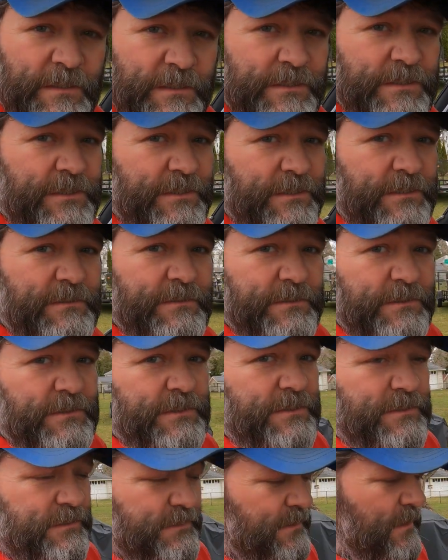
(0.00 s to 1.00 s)

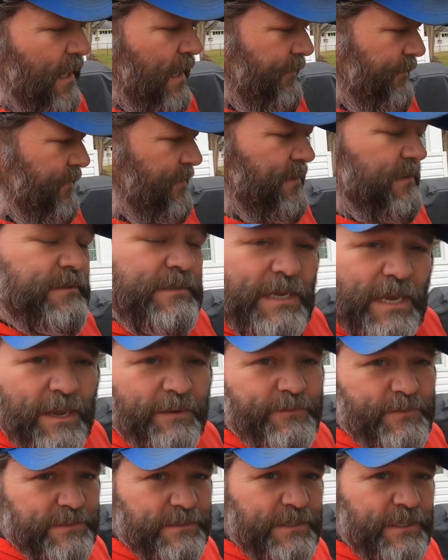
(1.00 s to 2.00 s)
She's
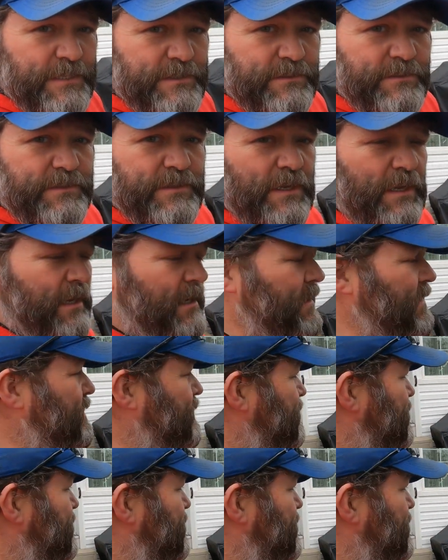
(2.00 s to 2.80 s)
obviously, as you saw,